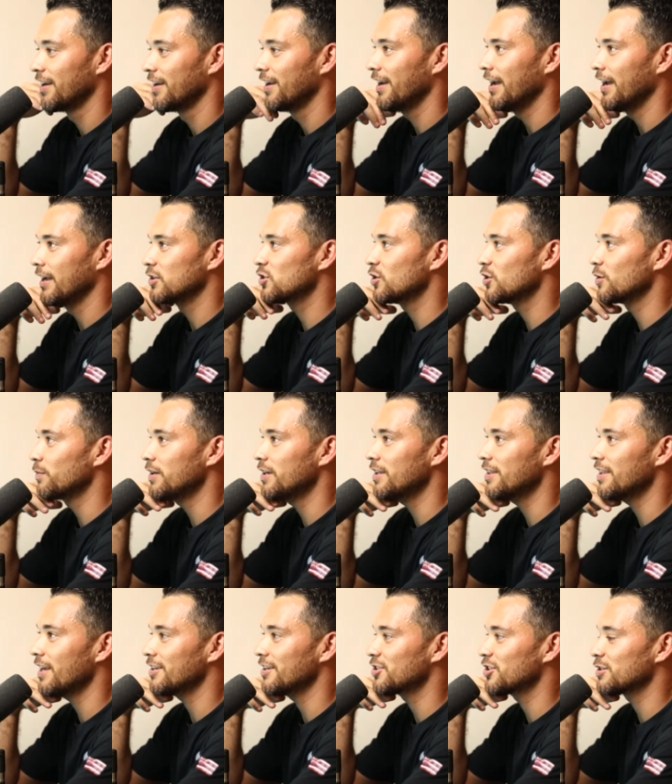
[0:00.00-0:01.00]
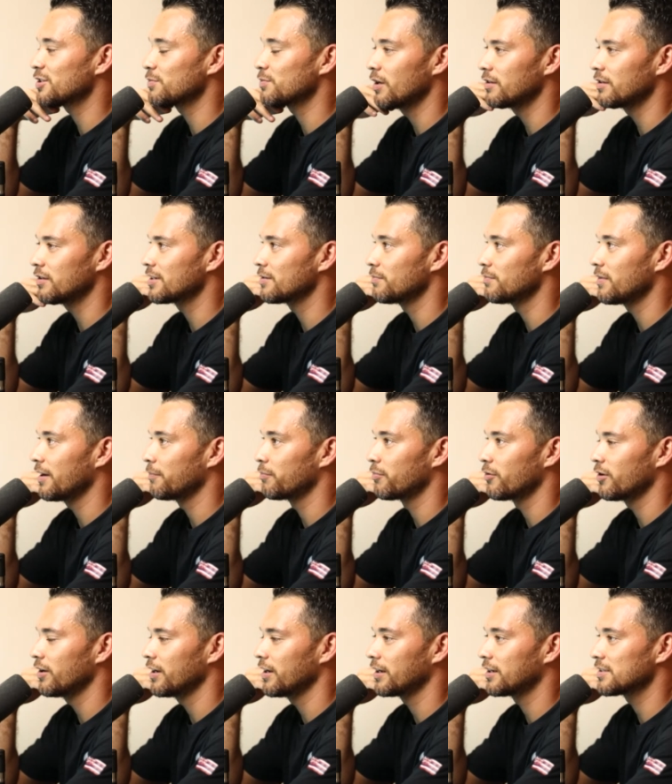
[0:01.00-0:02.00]
and to me that just melted my
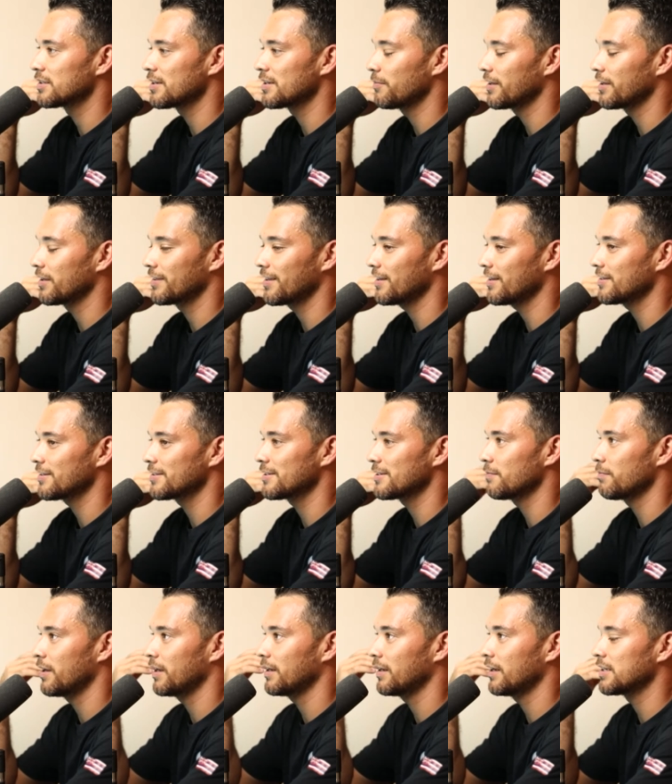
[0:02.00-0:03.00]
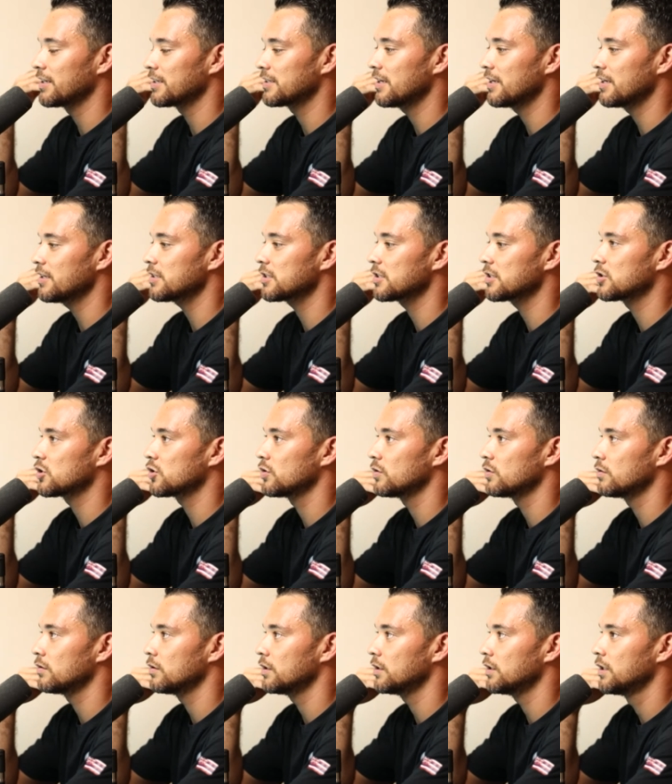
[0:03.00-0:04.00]
brain because i'm like that doesn't make any sense
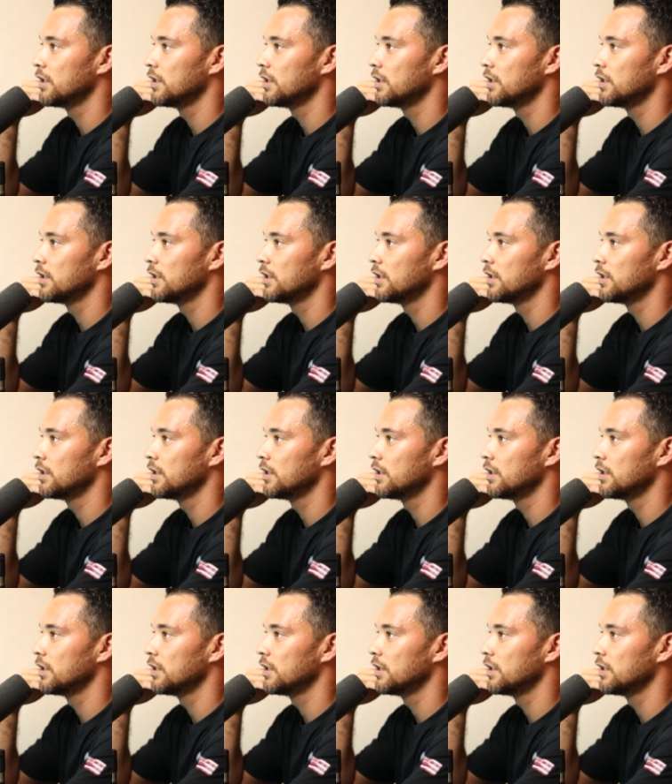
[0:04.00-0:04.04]
to